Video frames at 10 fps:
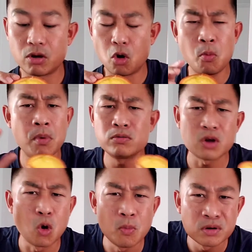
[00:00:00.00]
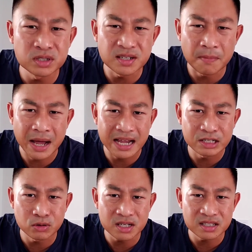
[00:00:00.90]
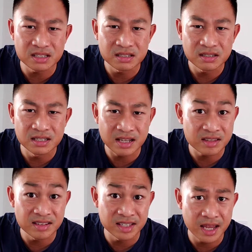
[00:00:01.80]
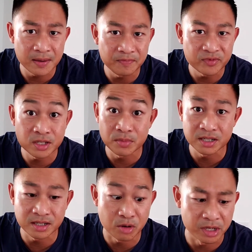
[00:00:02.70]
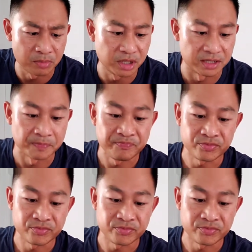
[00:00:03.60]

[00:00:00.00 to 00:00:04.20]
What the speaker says: Almost a pie crust? Is that the same? Somebody tell me, please.